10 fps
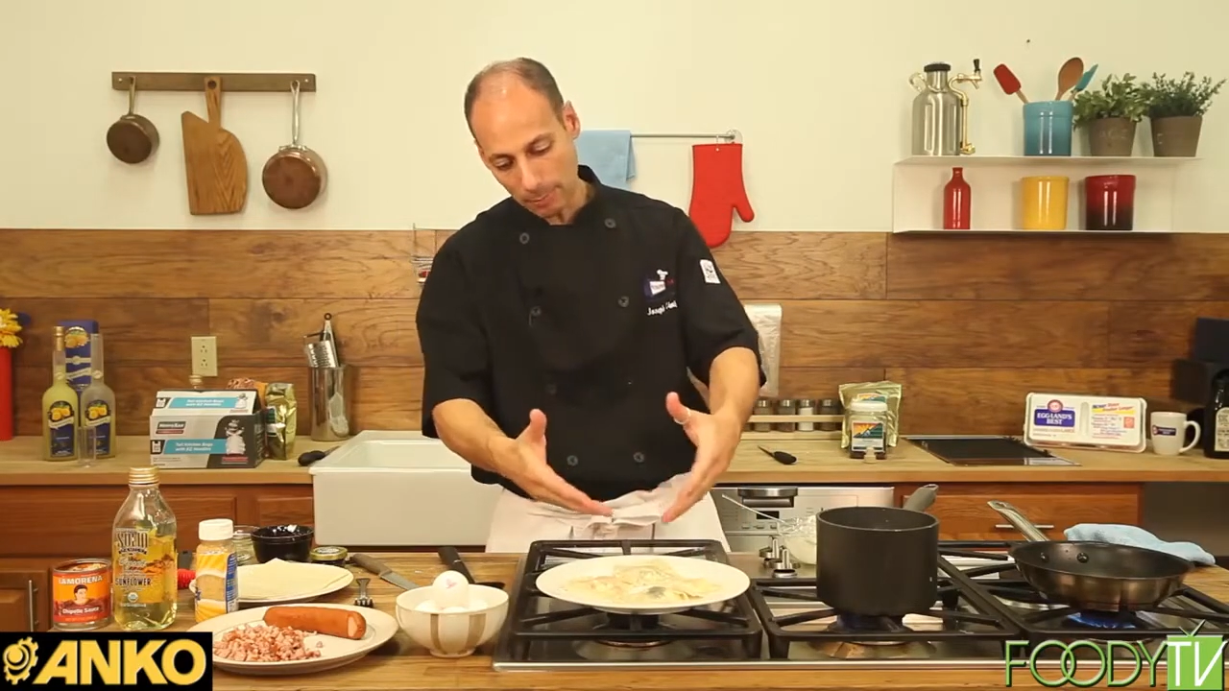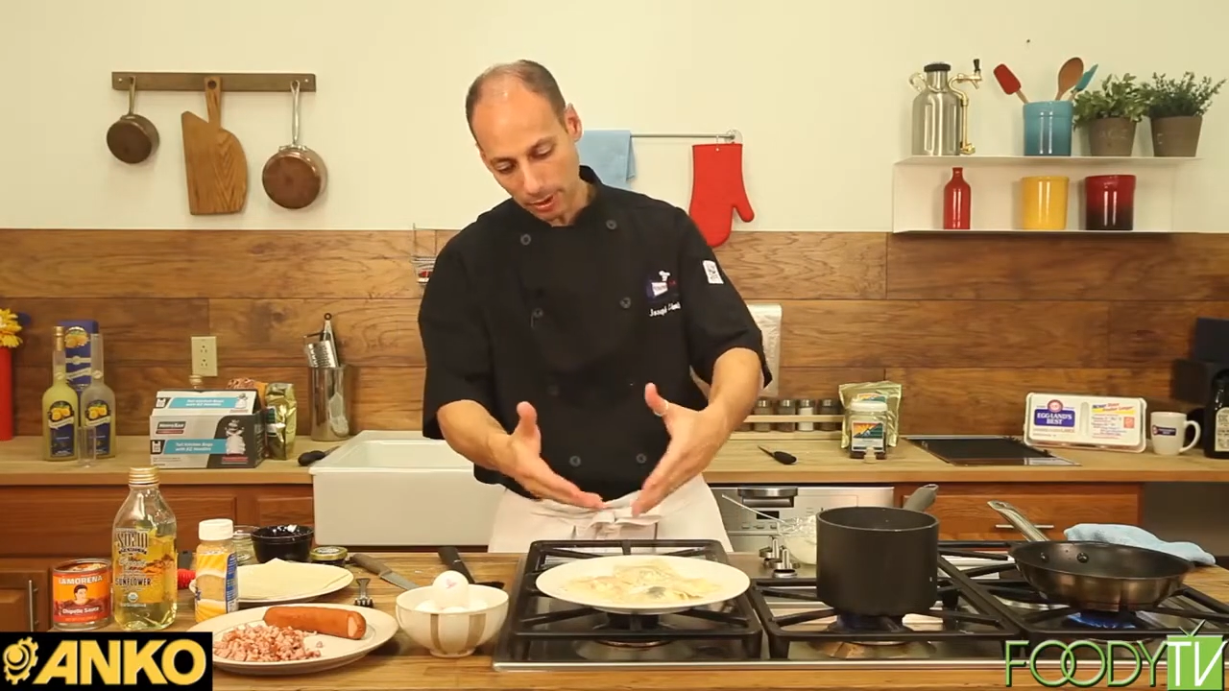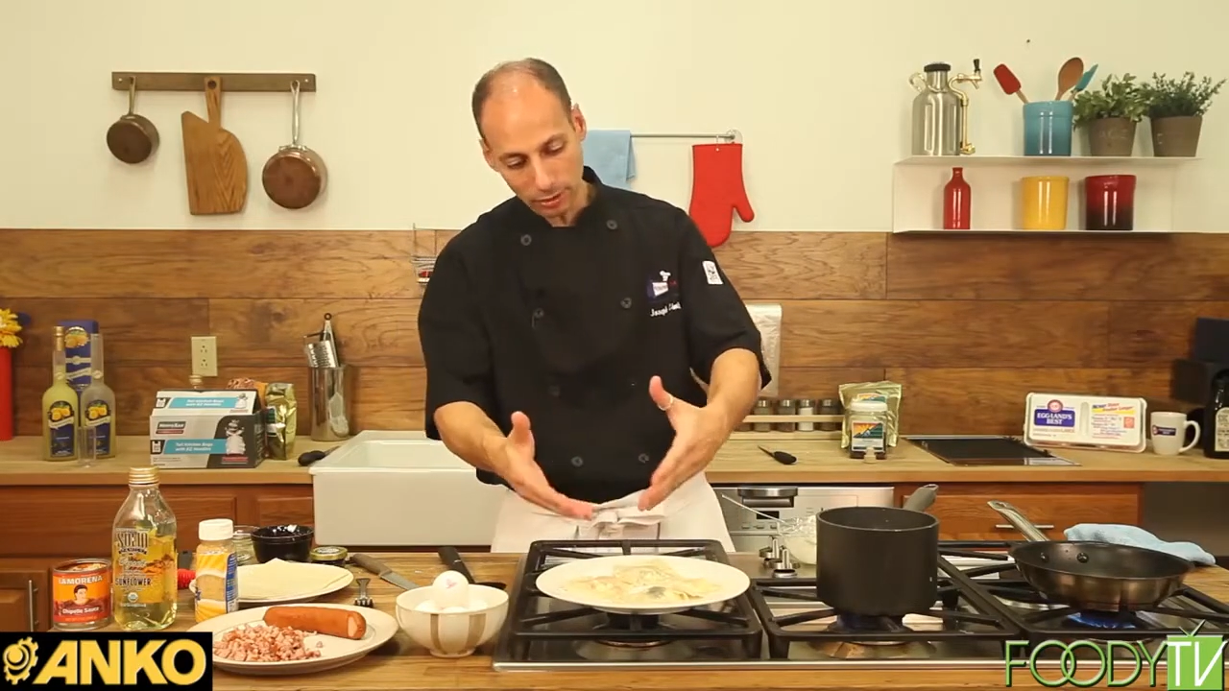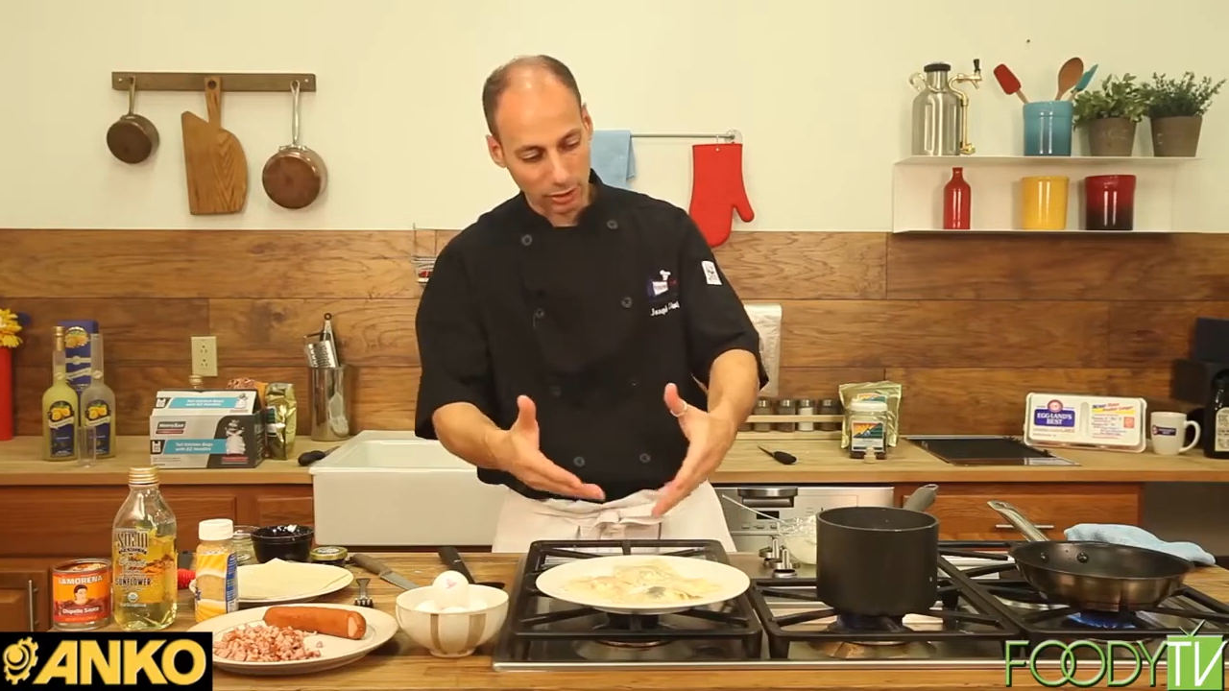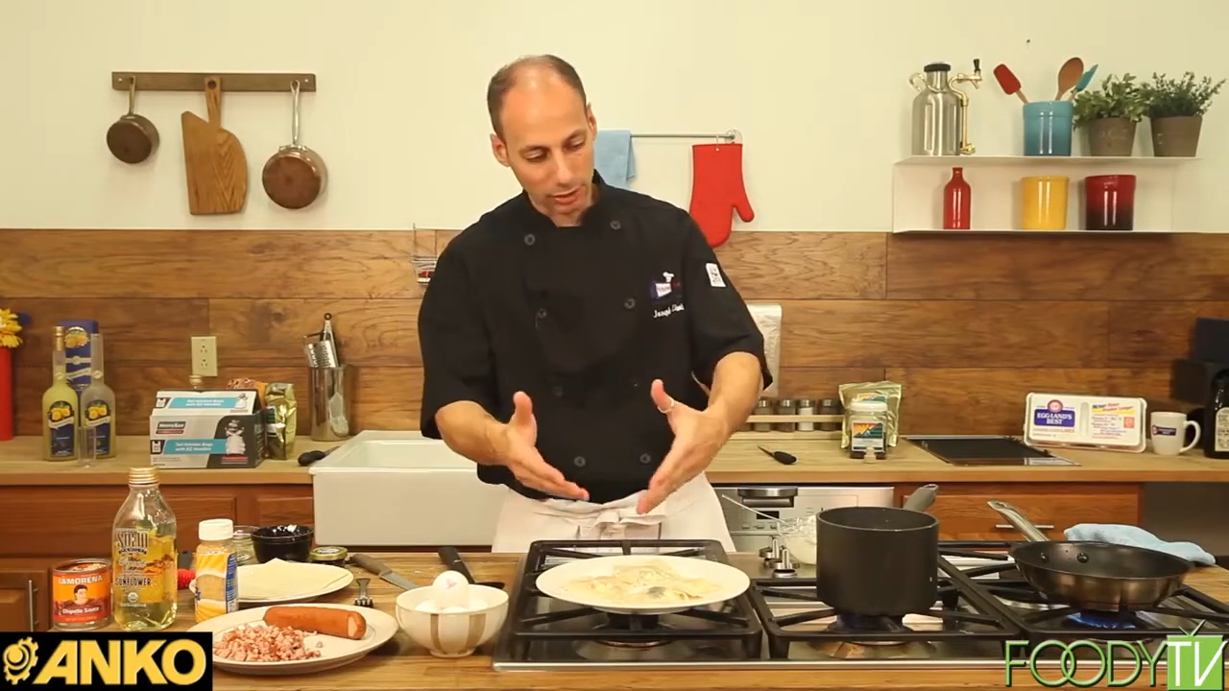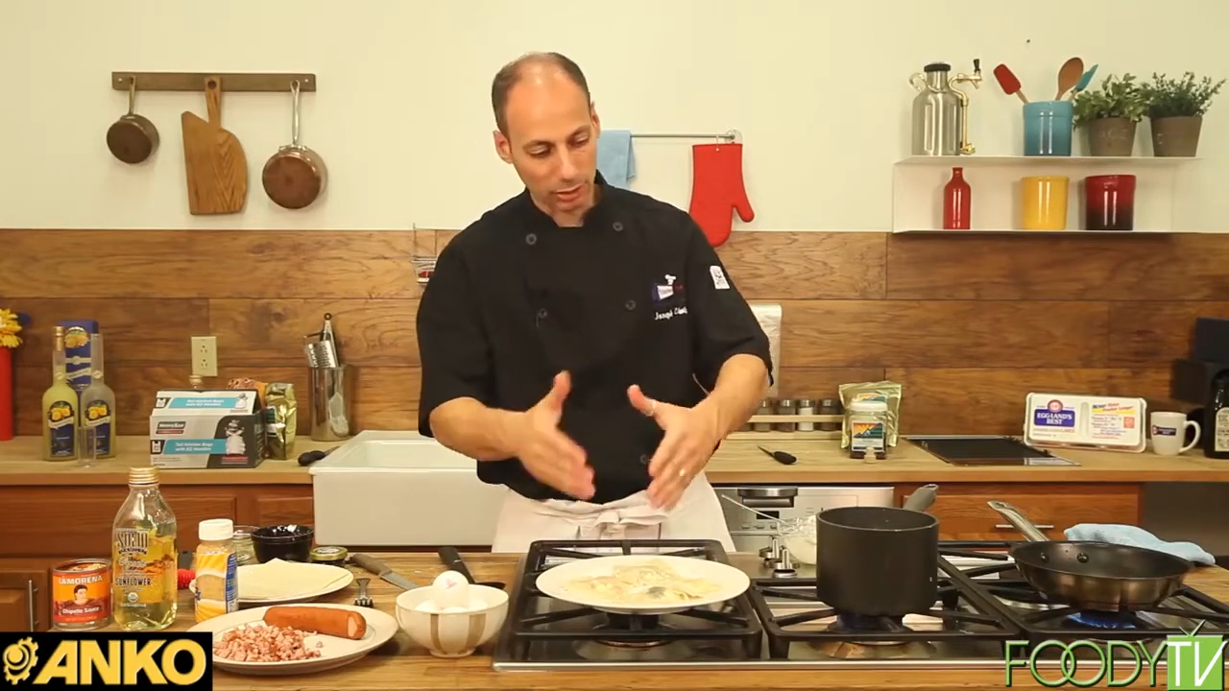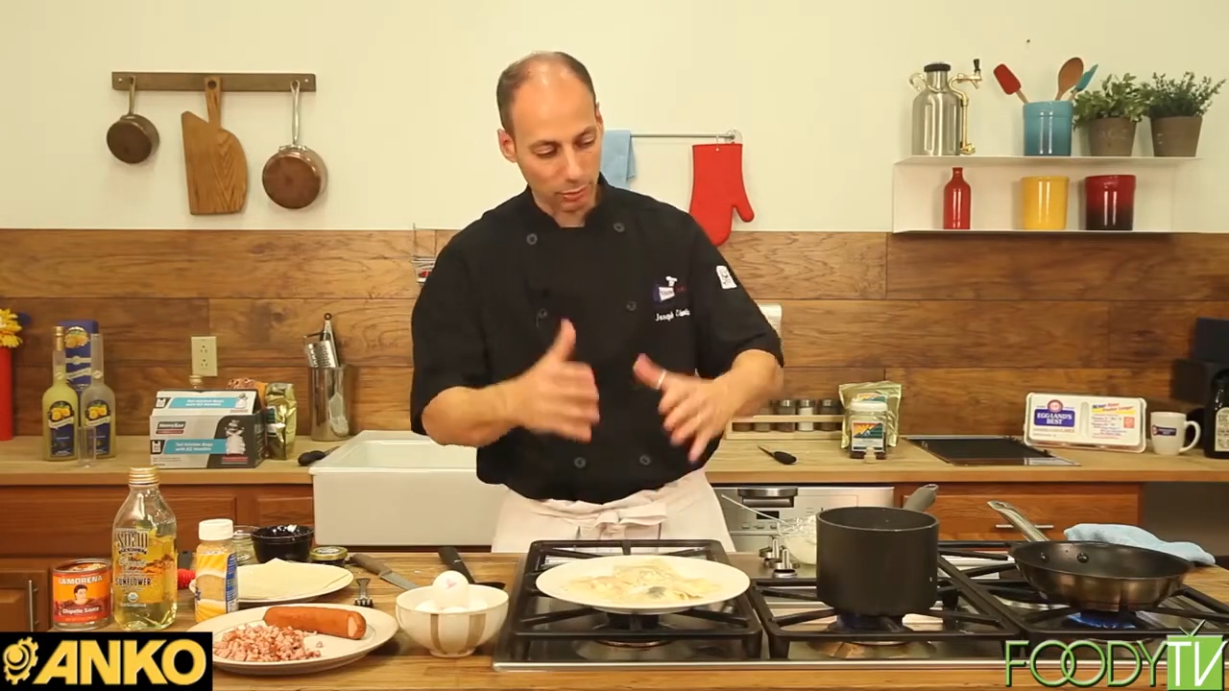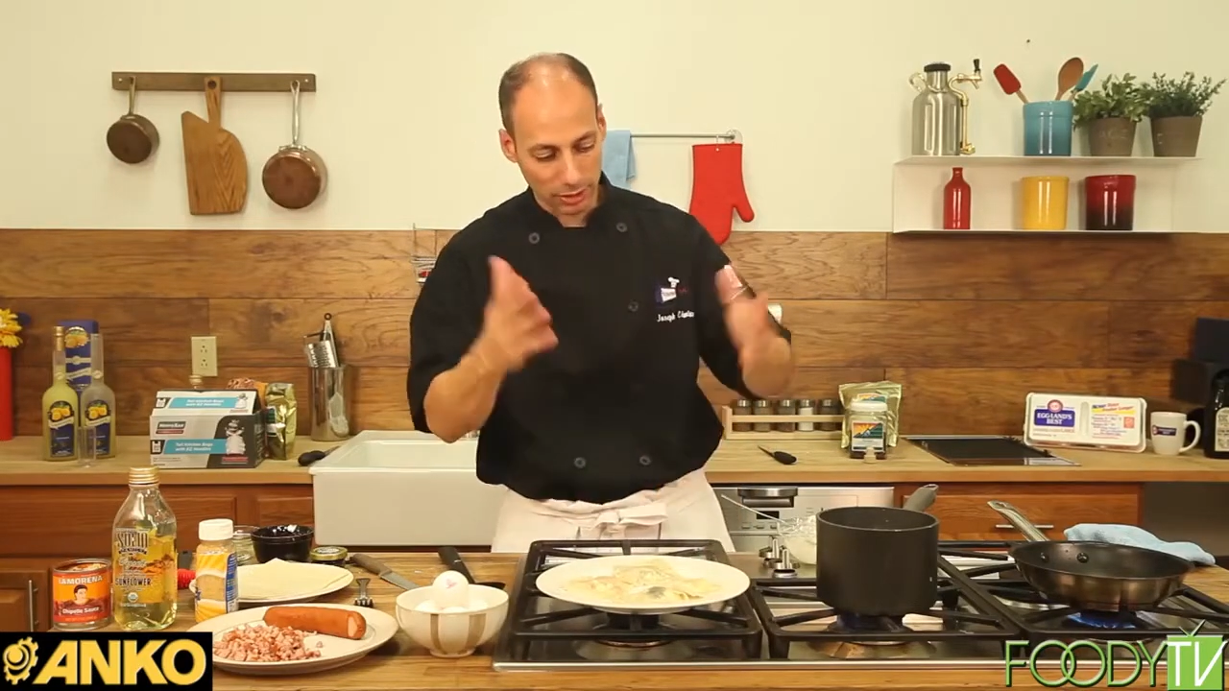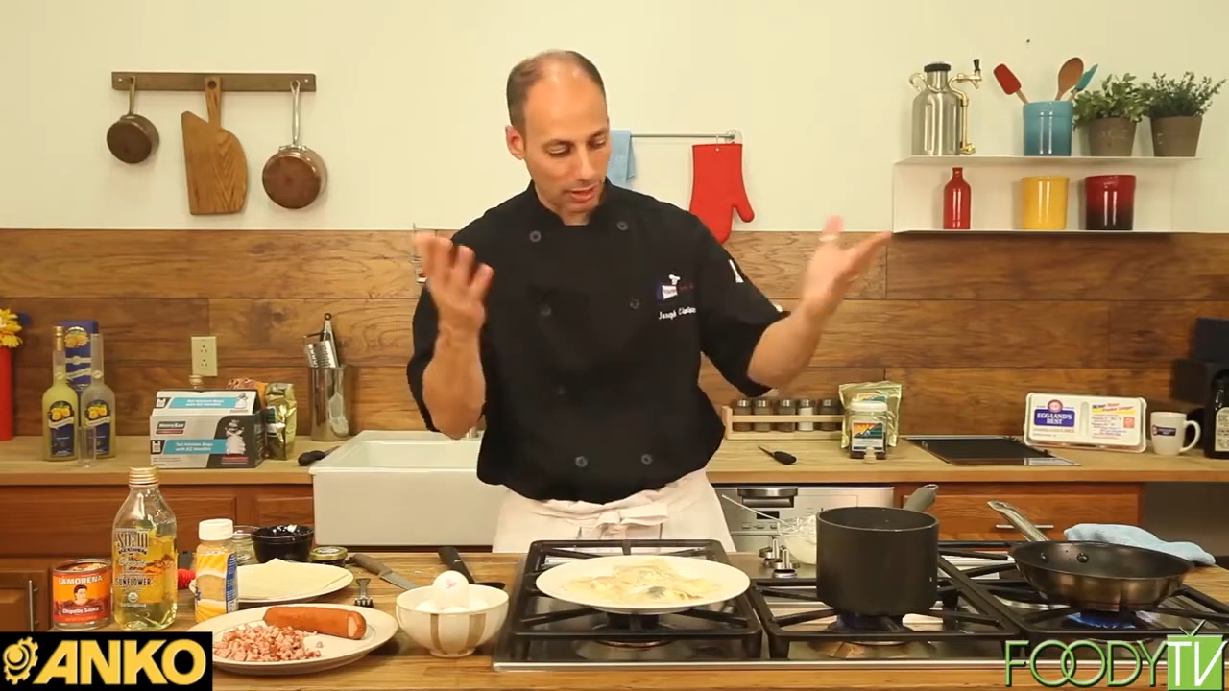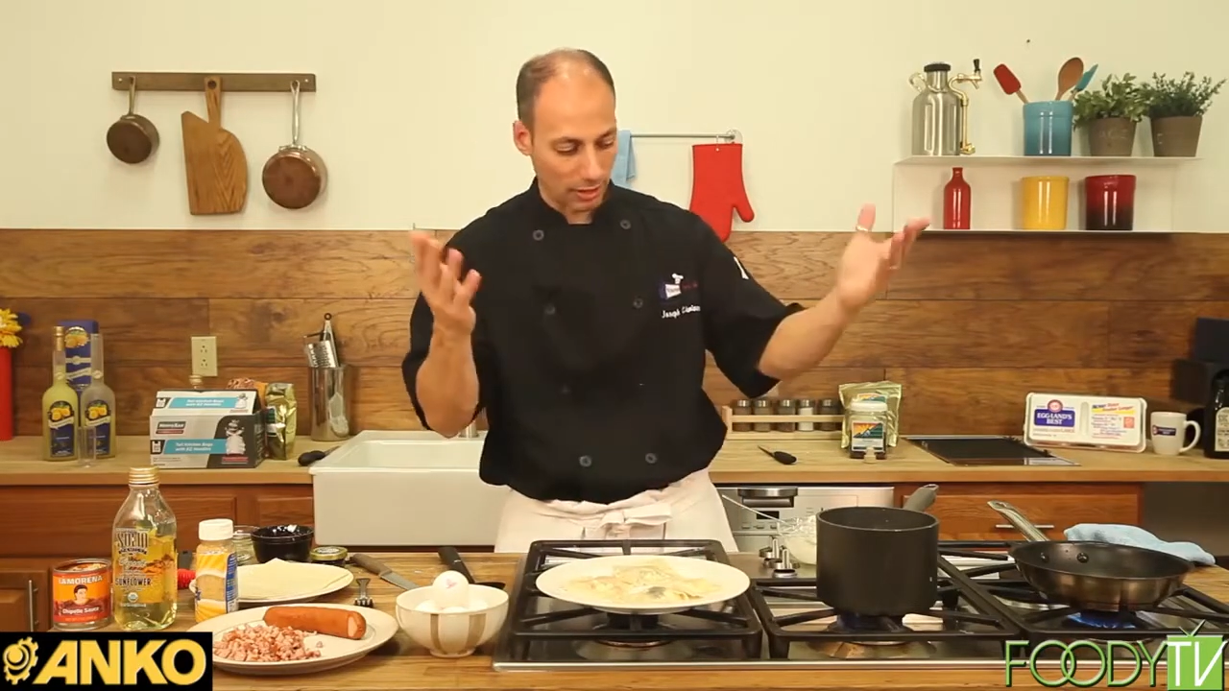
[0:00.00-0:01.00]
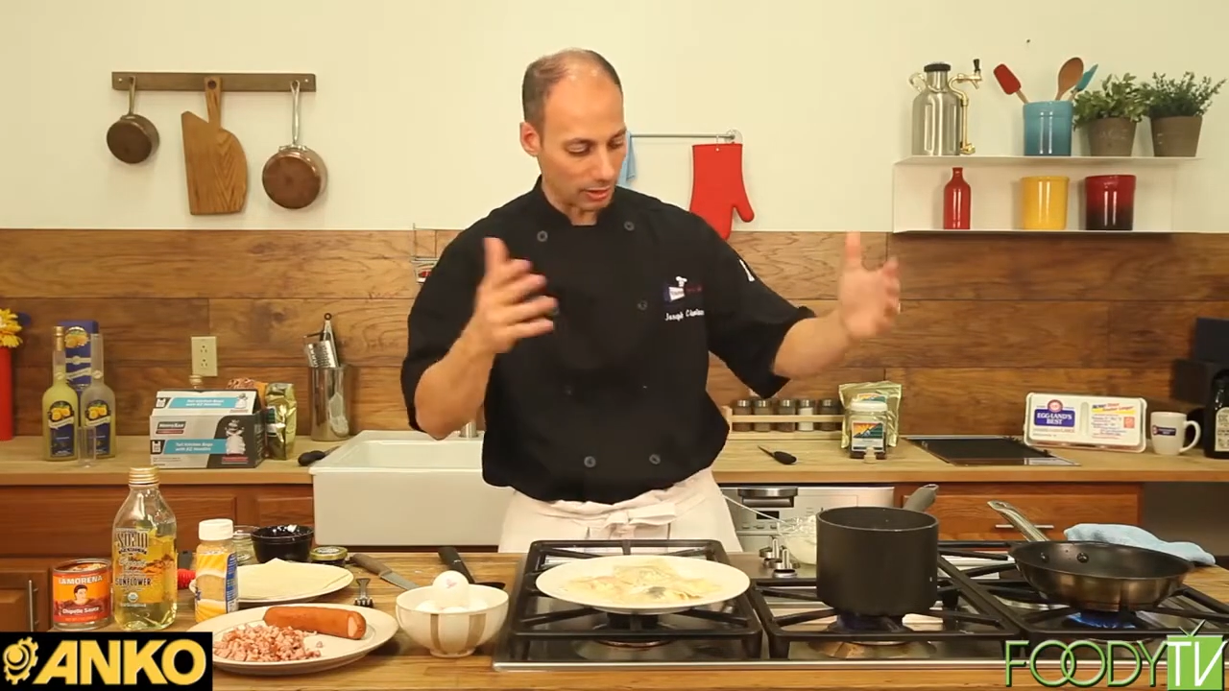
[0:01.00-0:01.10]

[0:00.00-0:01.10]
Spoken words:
be a little liquid in there.